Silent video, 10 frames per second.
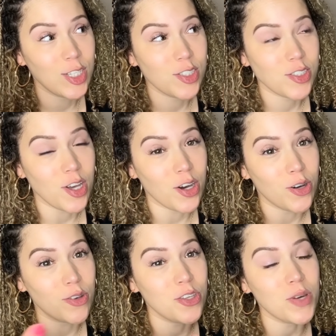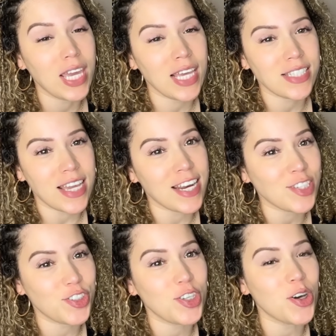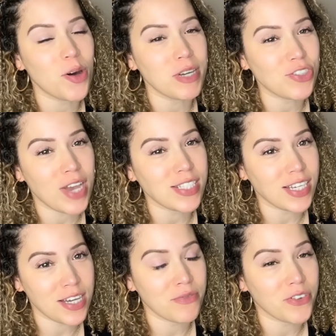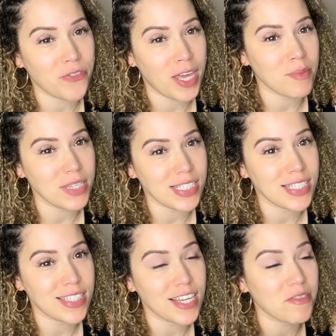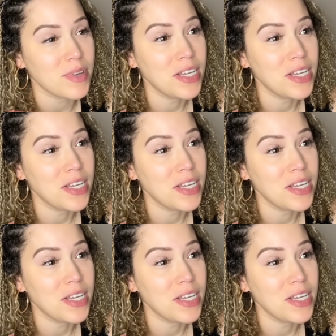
So you can't say that she always tries to come for families and stuff